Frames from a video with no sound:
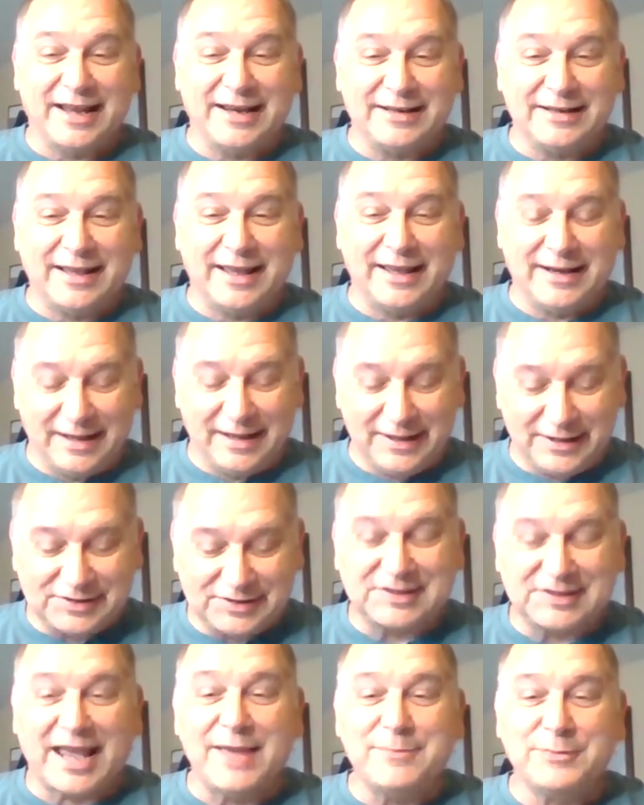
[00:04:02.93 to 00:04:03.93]
and, and
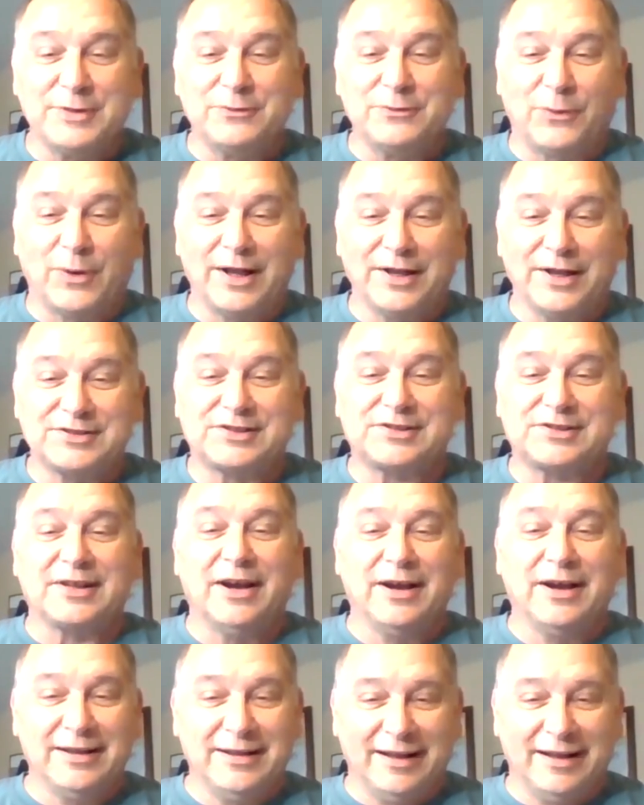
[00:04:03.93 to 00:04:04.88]
his statement was